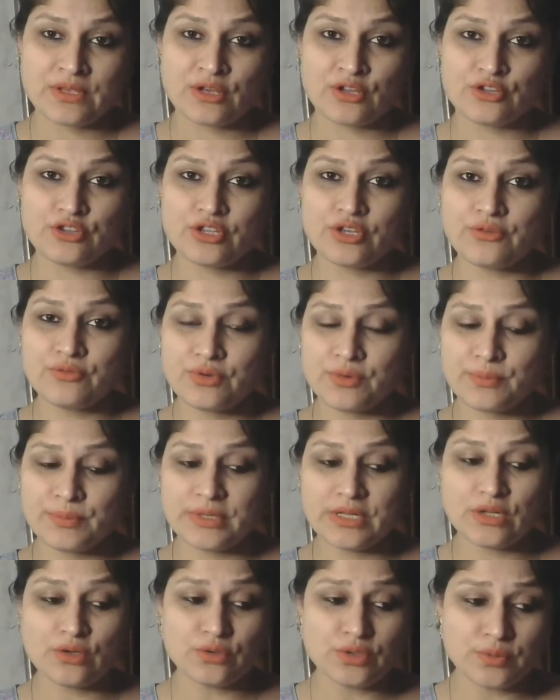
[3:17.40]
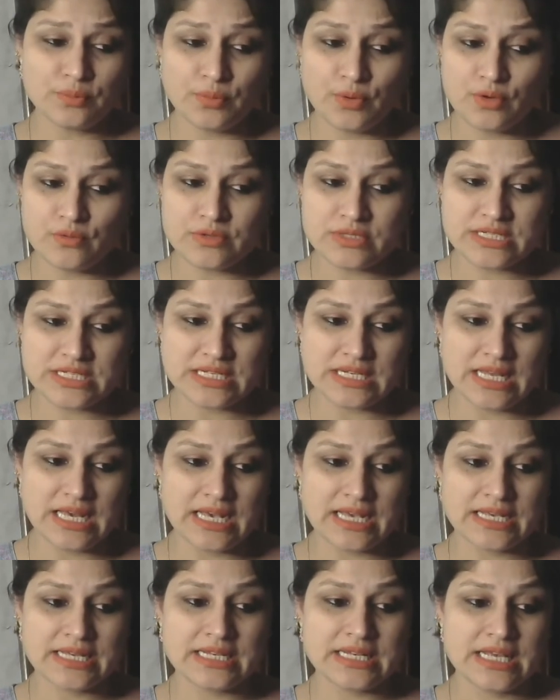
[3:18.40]
They were below the poverty
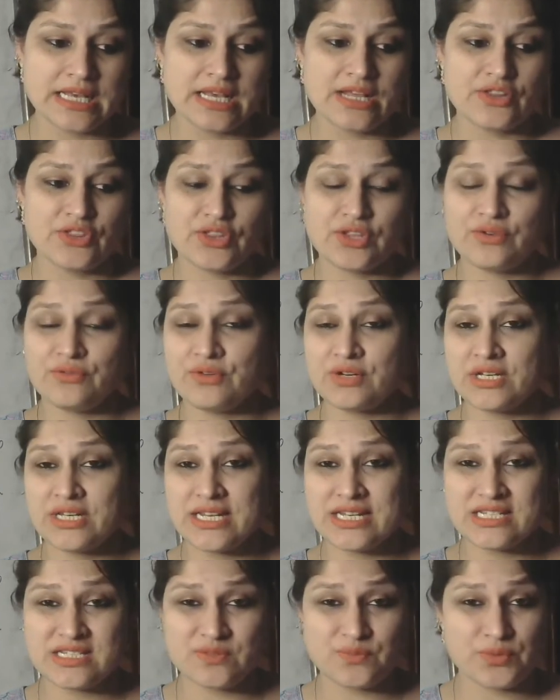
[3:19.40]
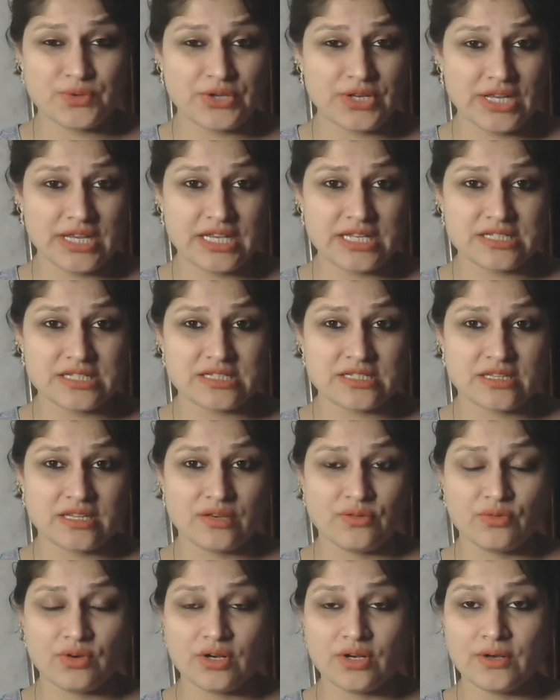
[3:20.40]
line. They were desperate. They
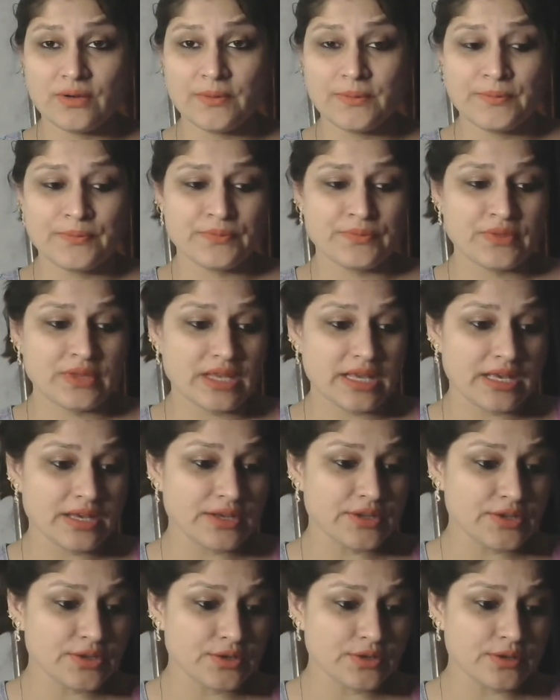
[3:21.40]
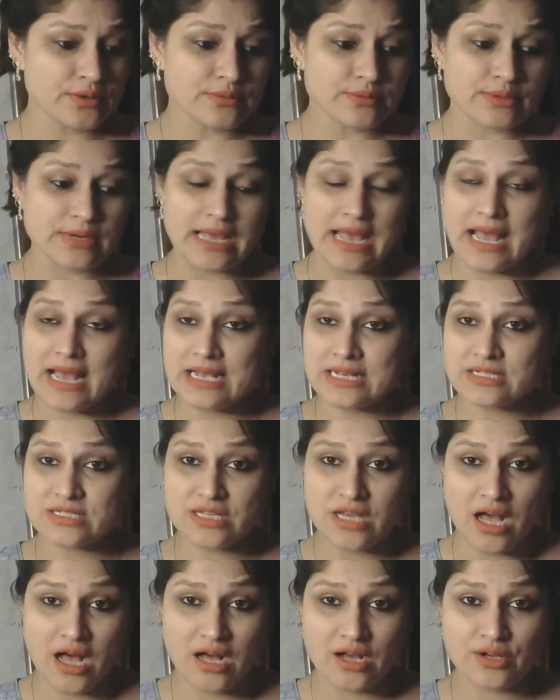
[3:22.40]
were, uh, you know, ragged,
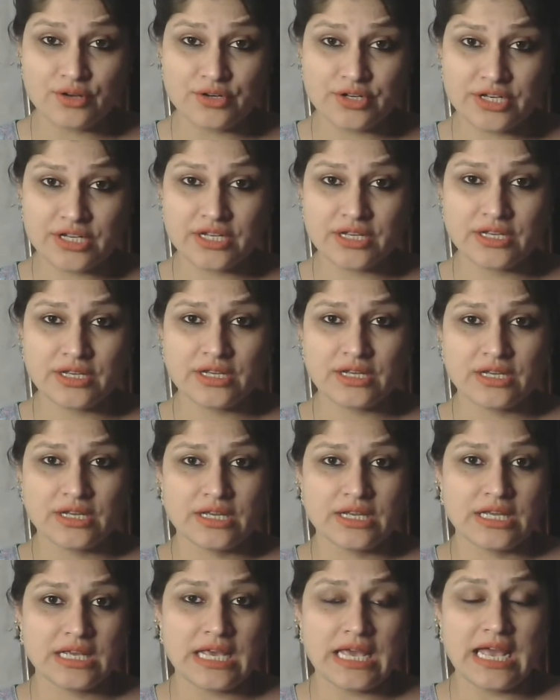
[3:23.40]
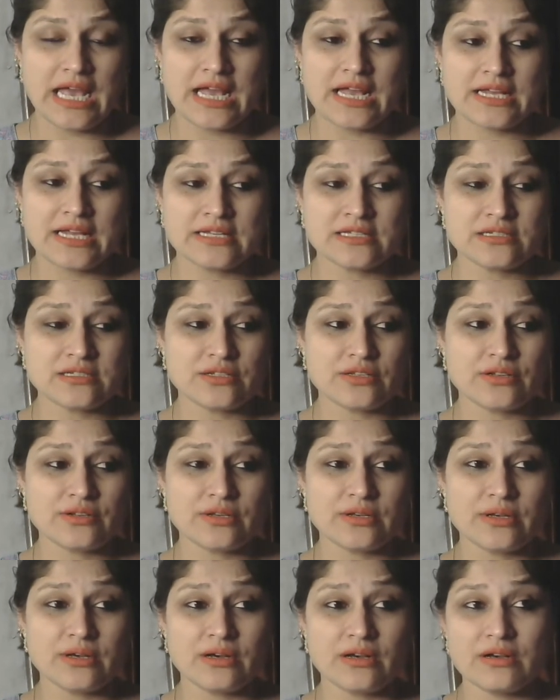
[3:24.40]
hungry. And
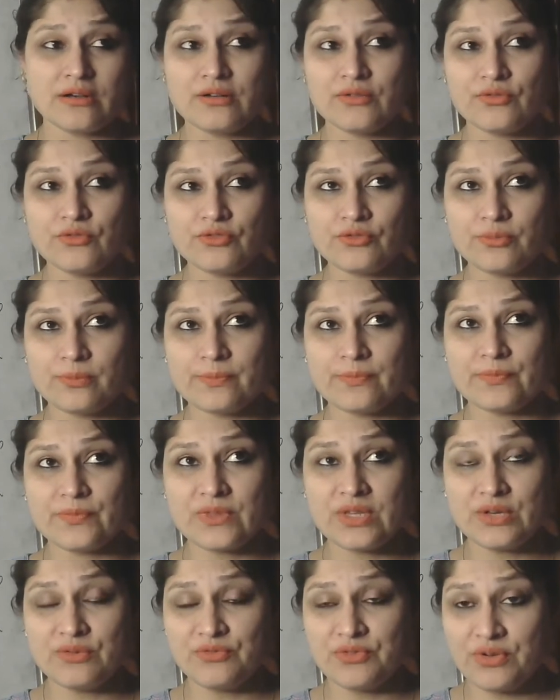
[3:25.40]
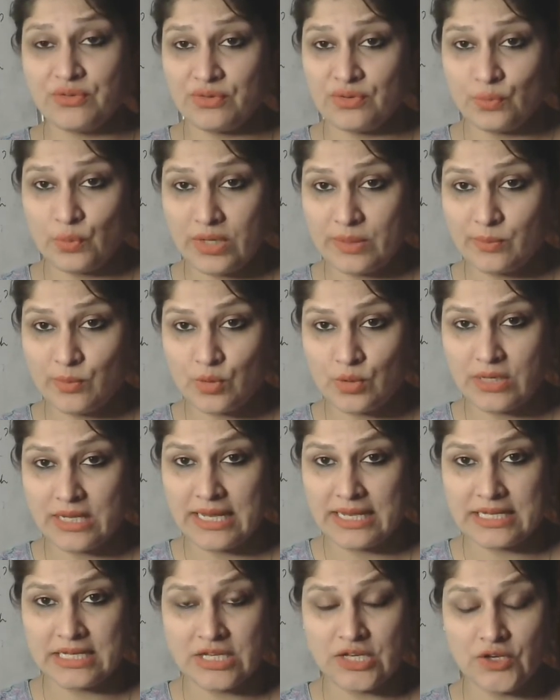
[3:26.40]
they've given one more
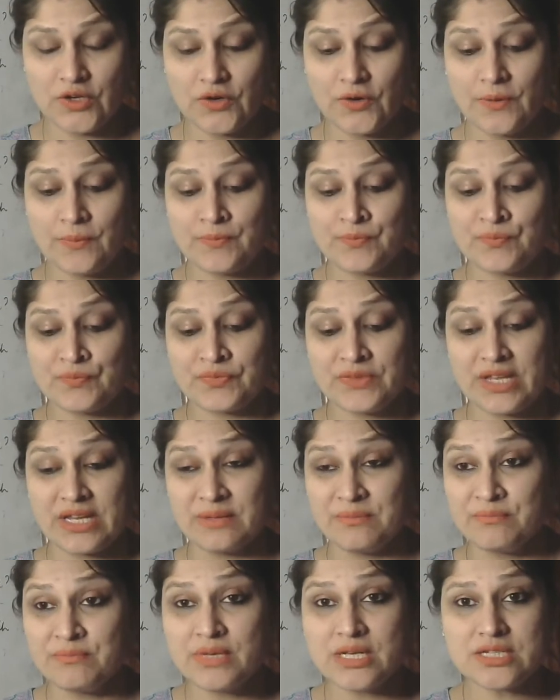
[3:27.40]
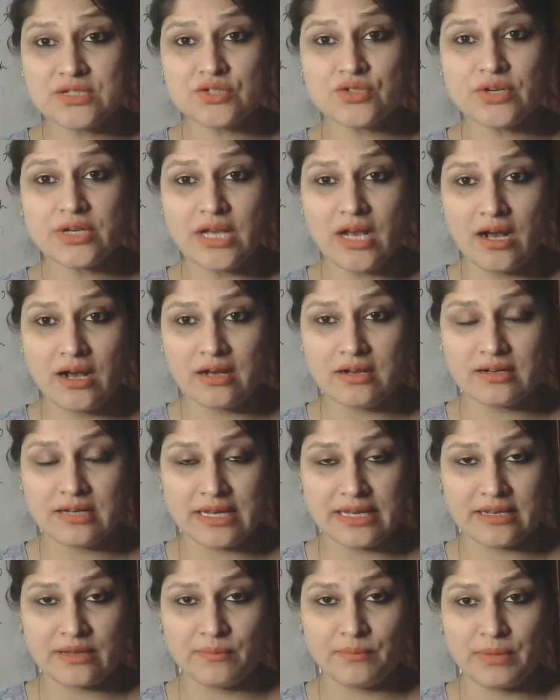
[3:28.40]
line here that misery hung
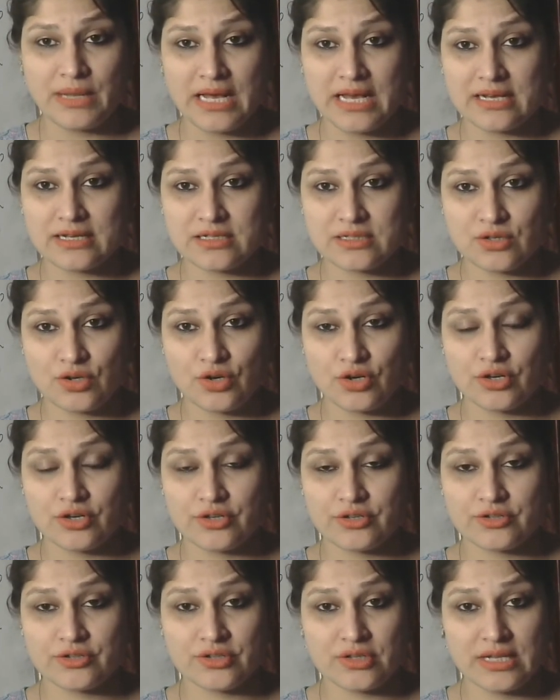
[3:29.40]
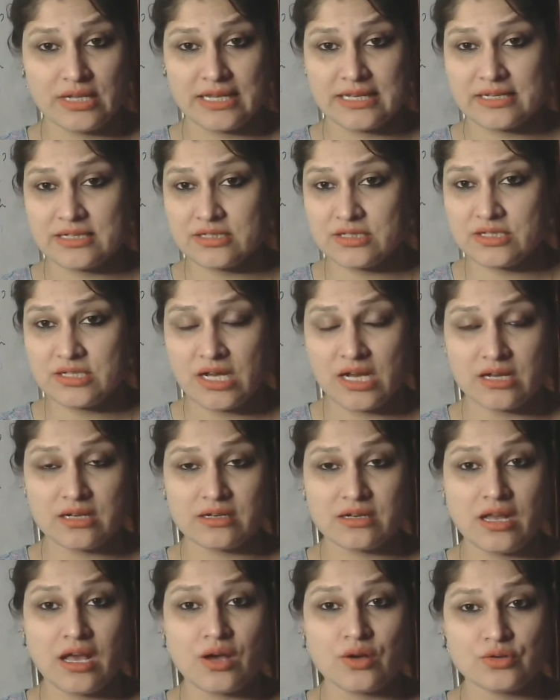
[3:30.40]
like a black or like a dark
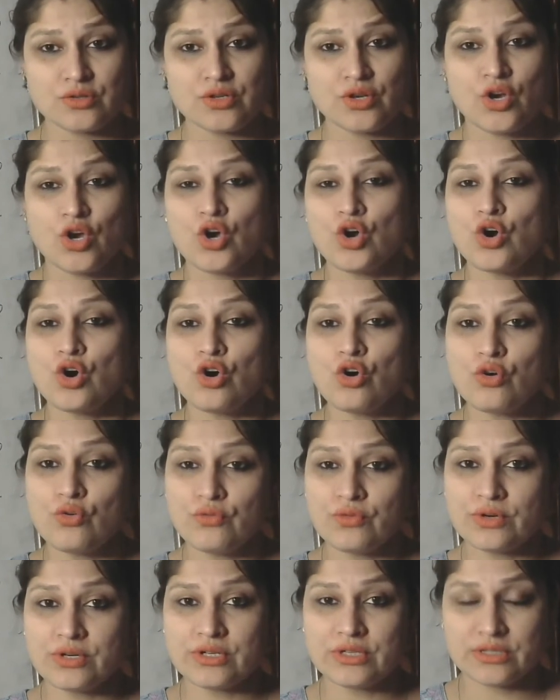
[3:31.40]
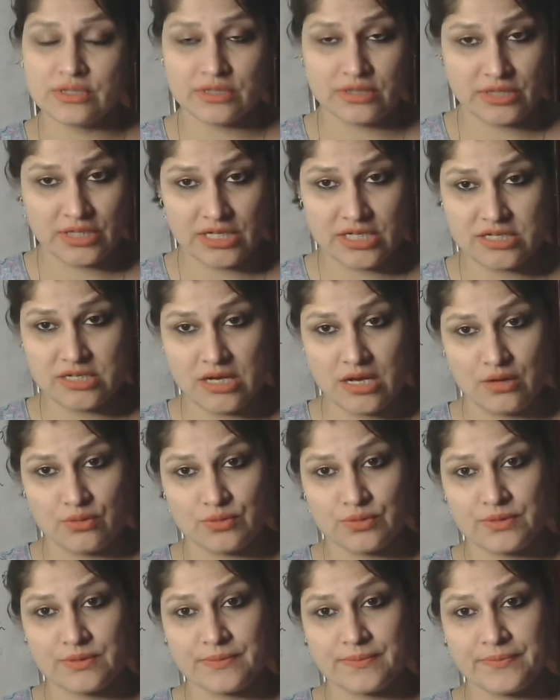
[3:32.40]
cloud over their town.